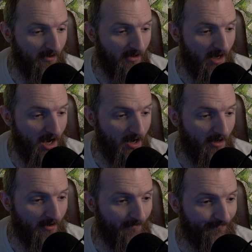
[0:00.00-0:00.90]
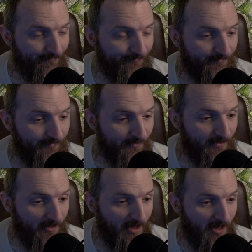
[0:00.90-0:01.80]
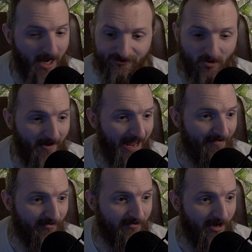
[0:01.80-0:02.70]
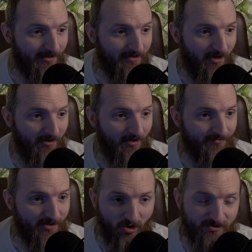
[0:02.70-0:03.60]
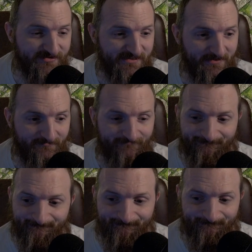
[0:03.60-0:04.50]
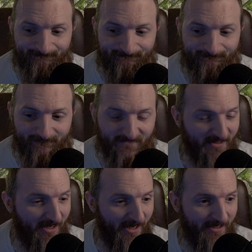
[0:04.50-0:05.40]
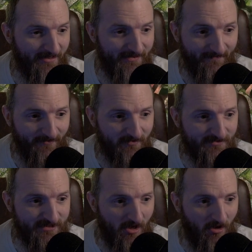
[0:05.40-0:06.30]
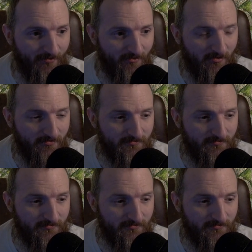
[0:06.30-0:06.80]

um I don't have a lot of currency, and that feels awful.